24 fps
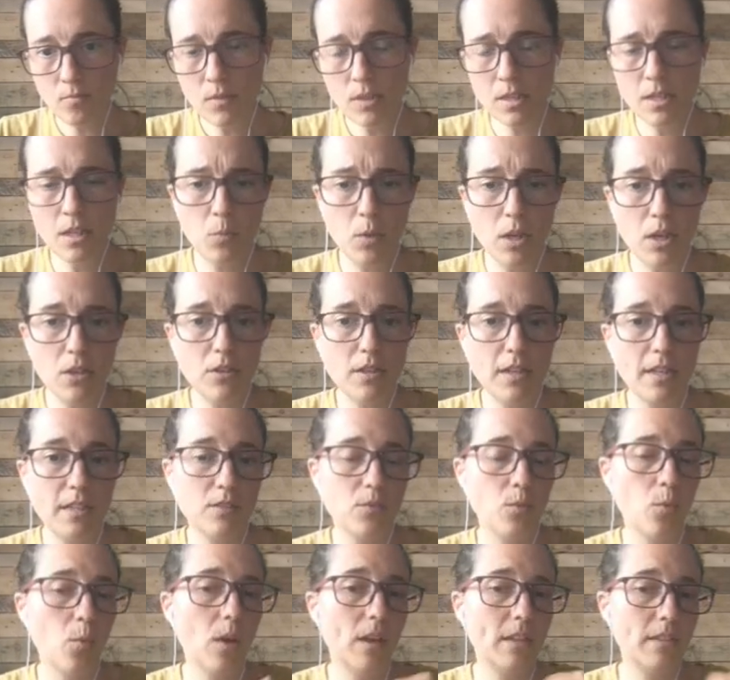Then we look
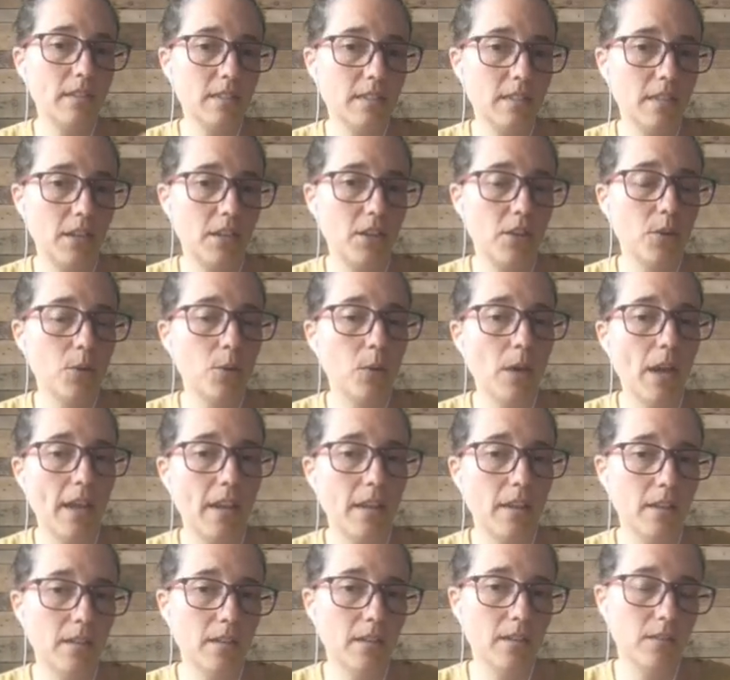at what is the
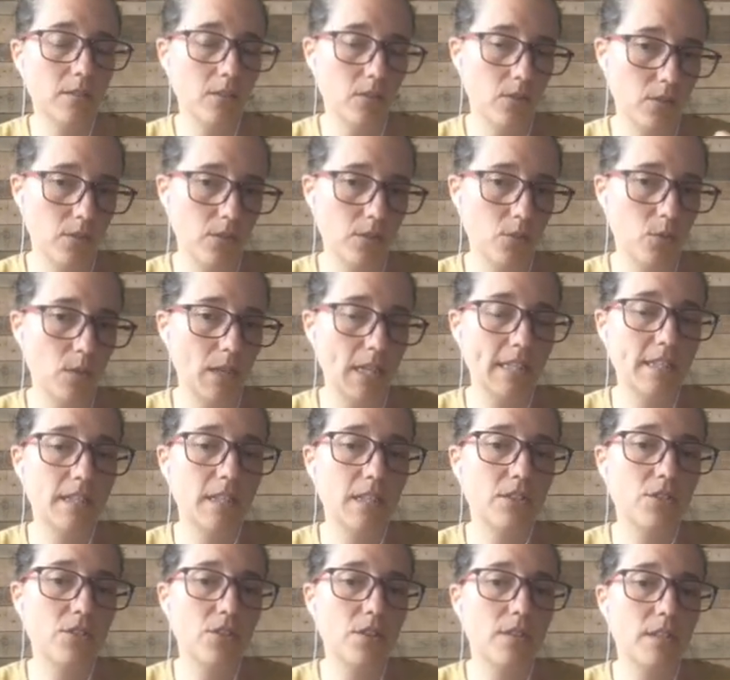QA or quality
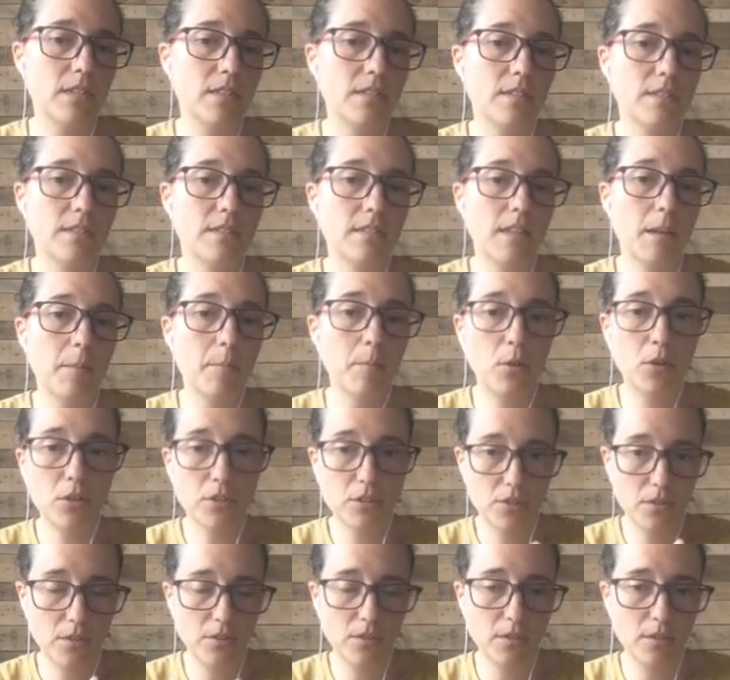assurance
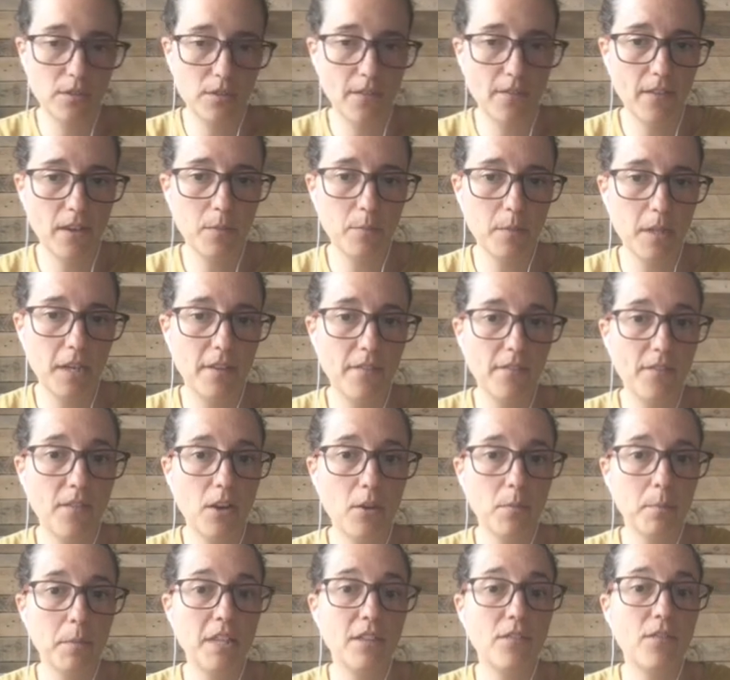sandbox or development
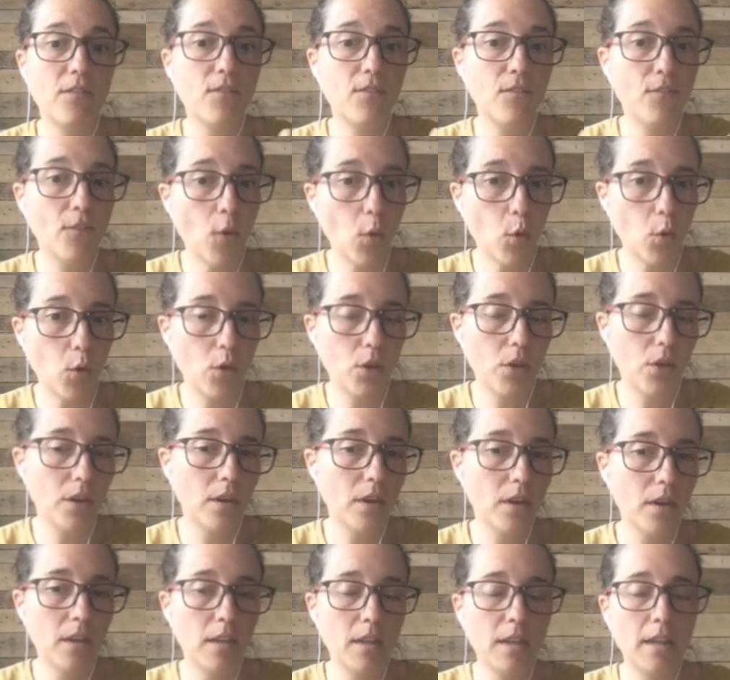environment for,
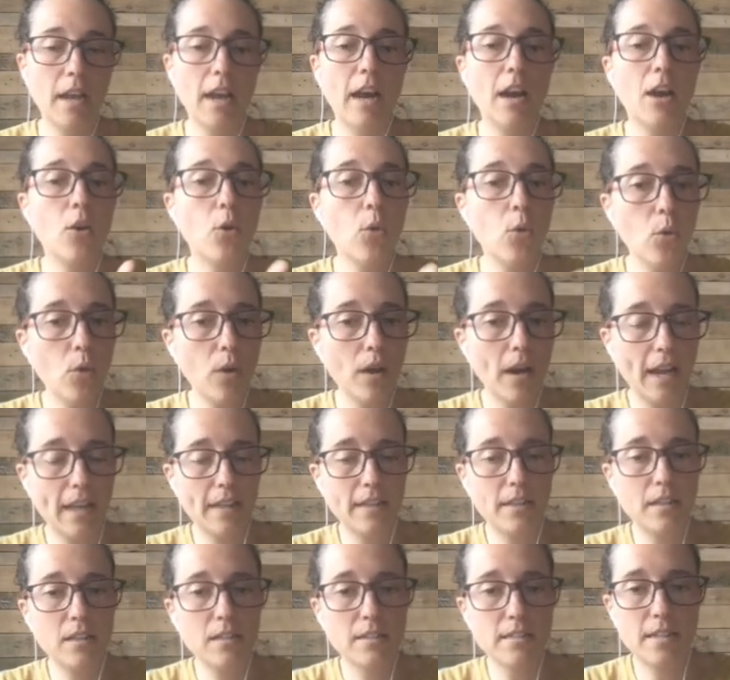and who
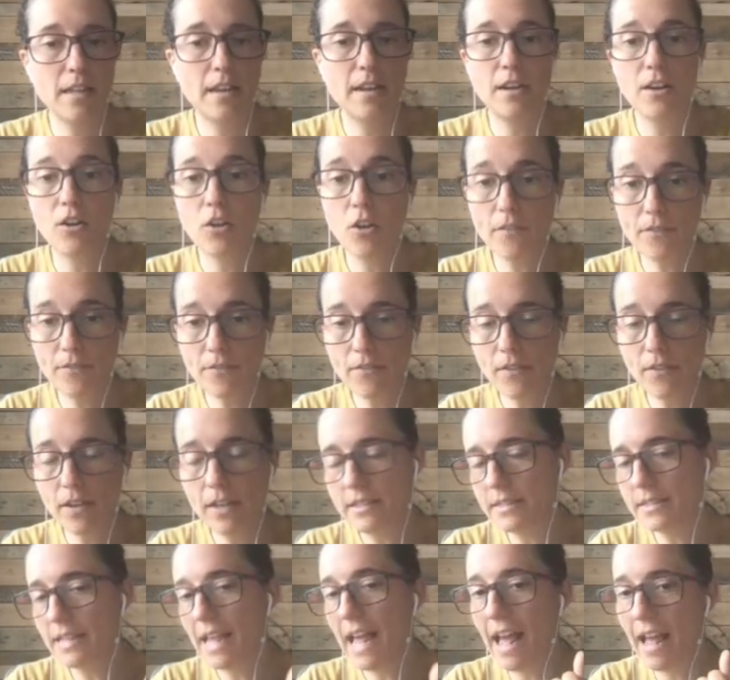handles their
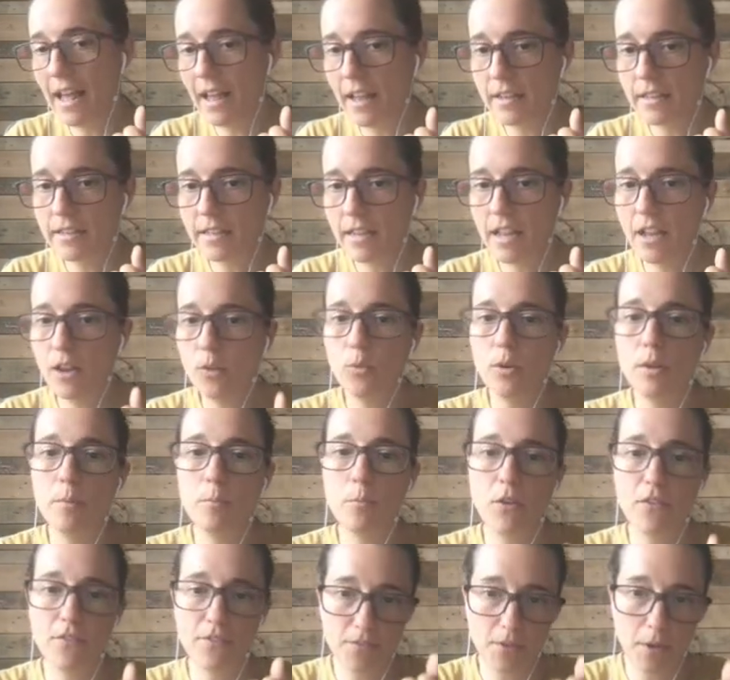conflicts, and how we
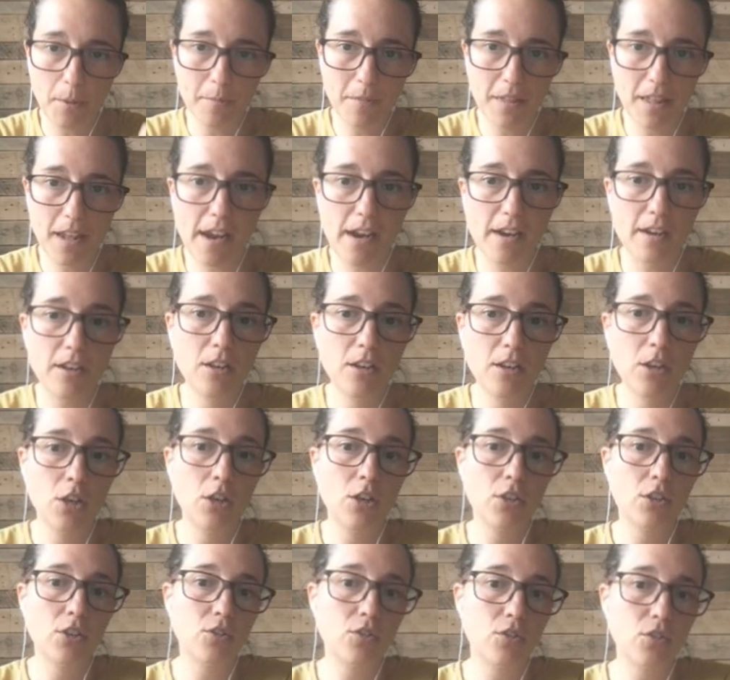move from there
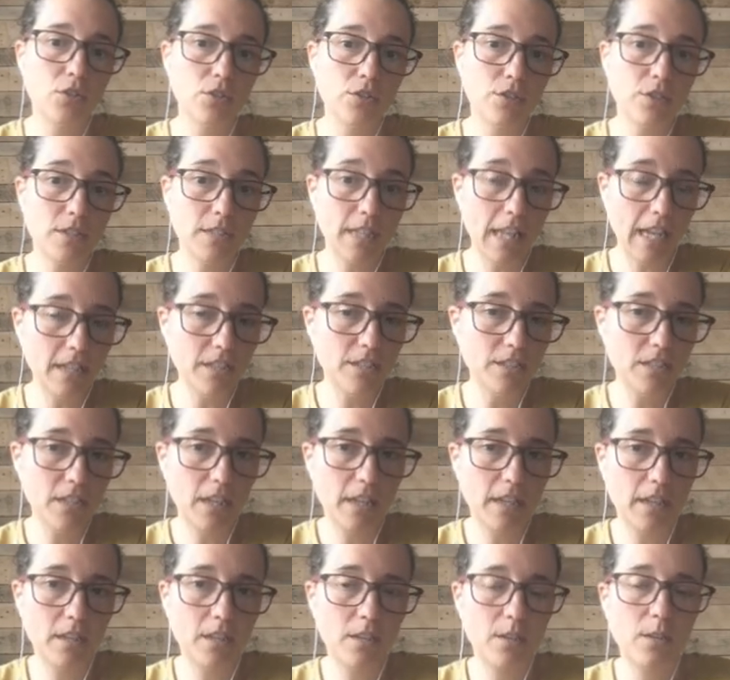to
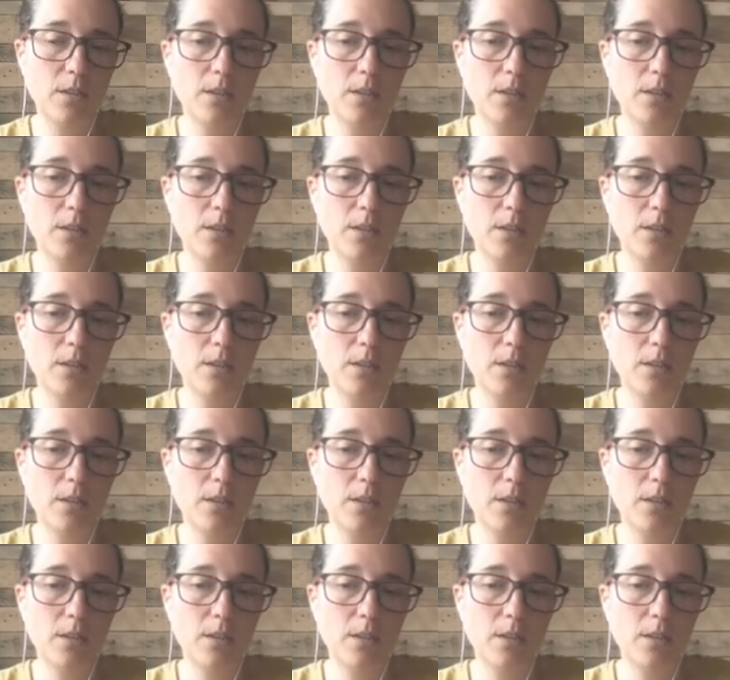staging,